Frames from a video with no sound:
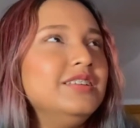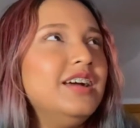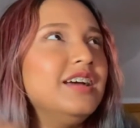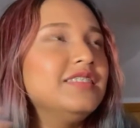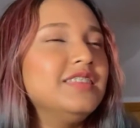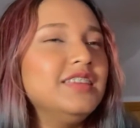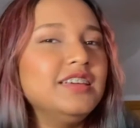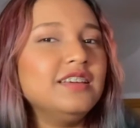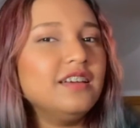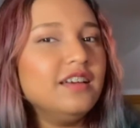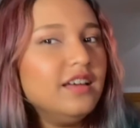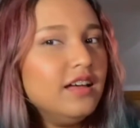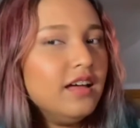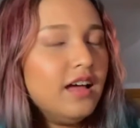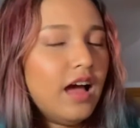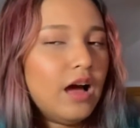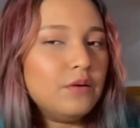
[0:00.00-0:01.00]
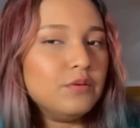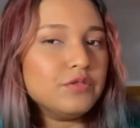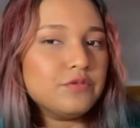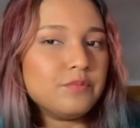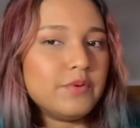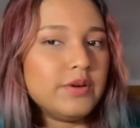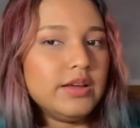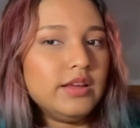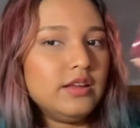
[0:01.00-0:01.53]
I think I would
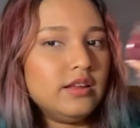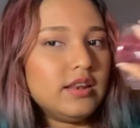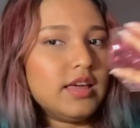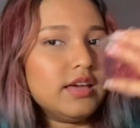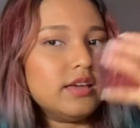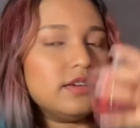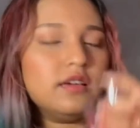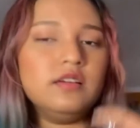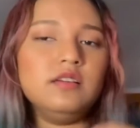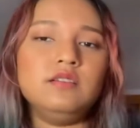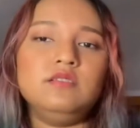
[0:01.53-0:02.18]
spray it like